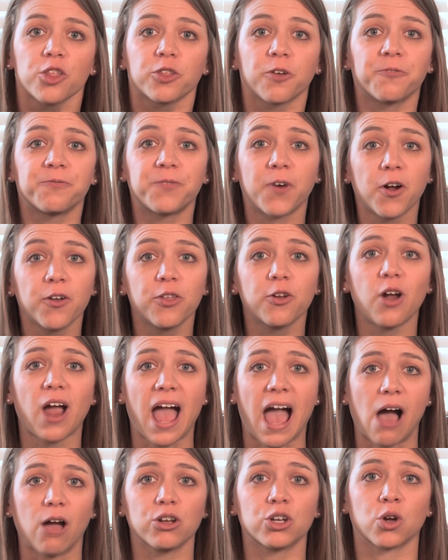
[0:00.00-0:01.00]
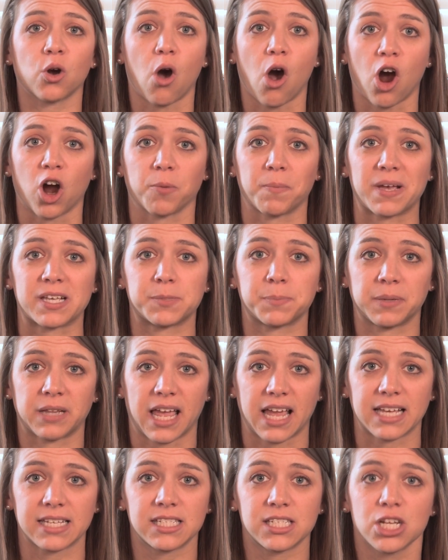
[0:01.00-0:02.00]
The further out your arm is
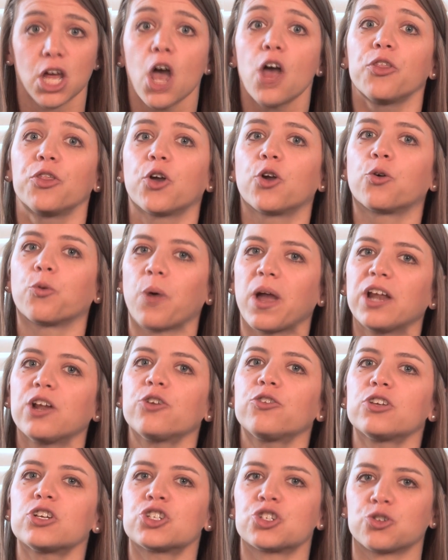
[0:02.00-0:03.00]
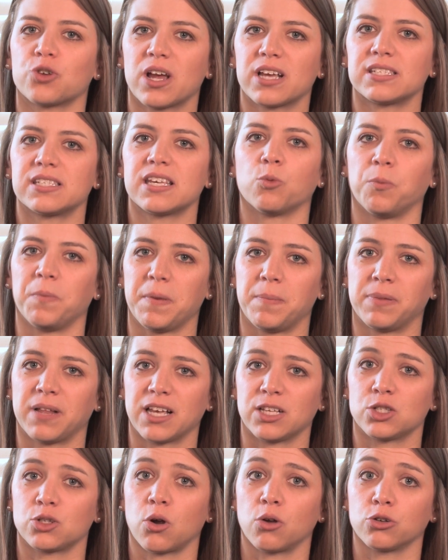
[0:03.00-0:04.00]
placed, the greater the stress will be
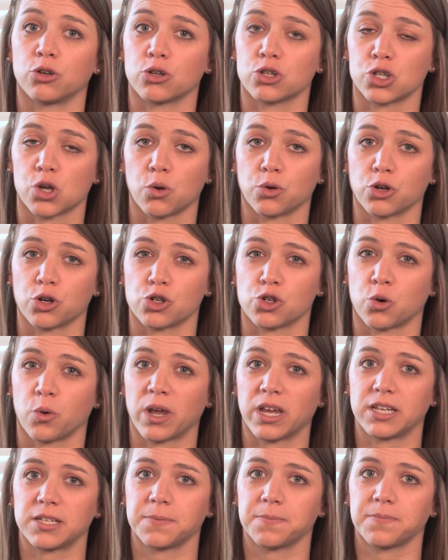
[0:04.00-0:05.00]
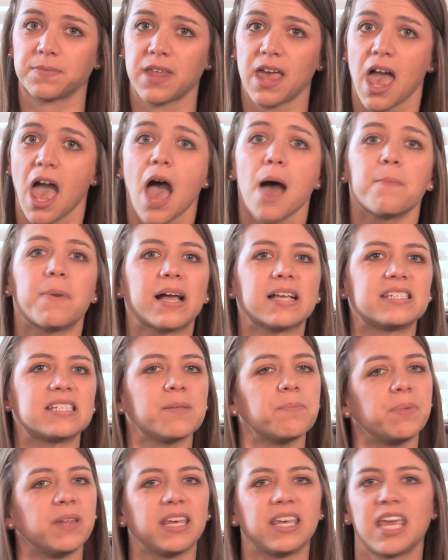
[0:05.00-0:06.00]
placed on your shoulder joint. By
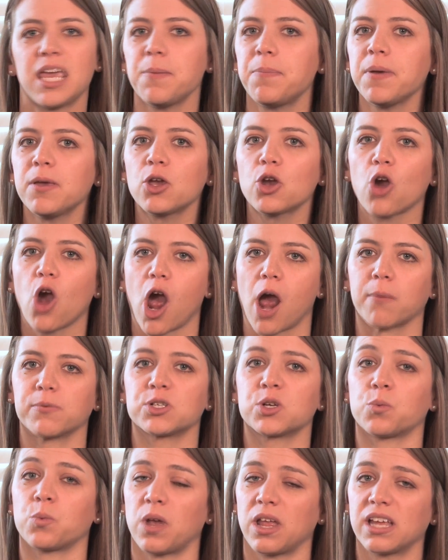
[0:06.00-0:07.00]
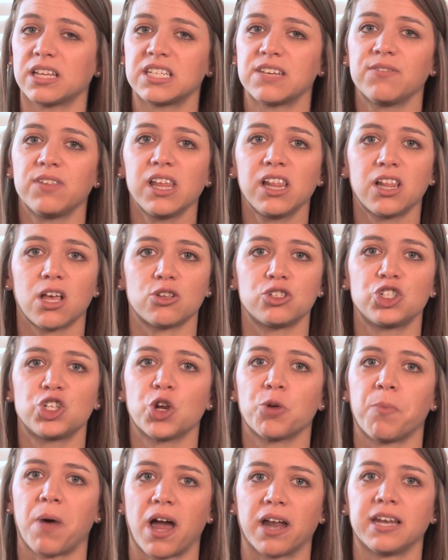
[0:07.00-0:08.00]
simply keeping your arms relatively close to
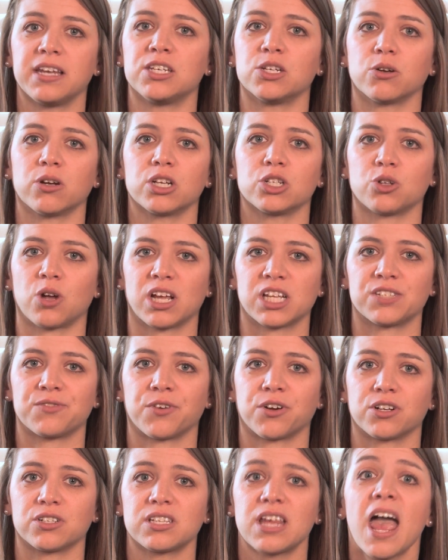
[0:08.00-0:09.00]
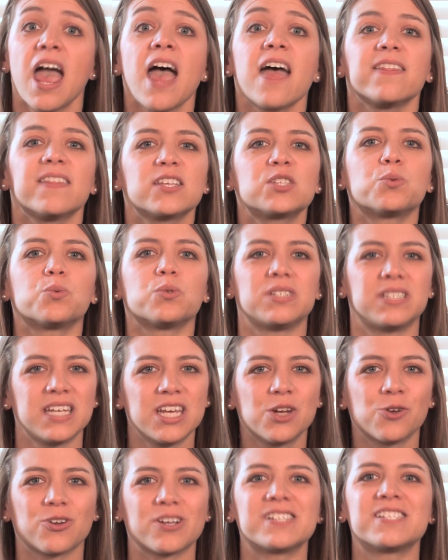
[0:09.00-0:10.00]
your body during transfers, this will
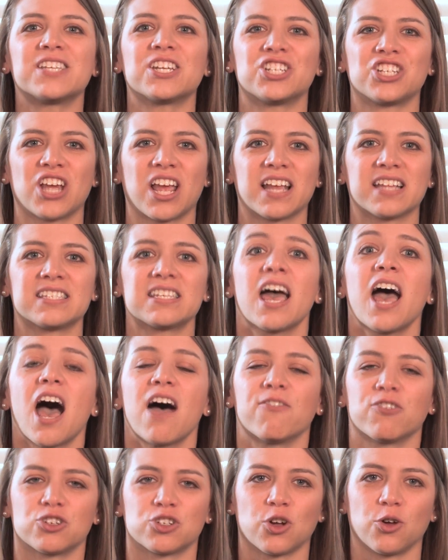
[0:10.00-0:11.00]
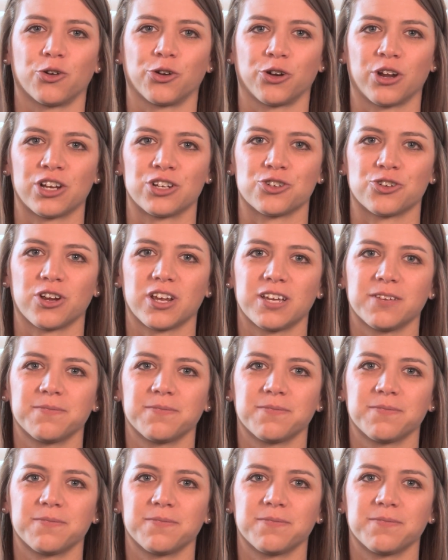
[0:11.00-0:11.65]
decrease the chance of a shoulder injury.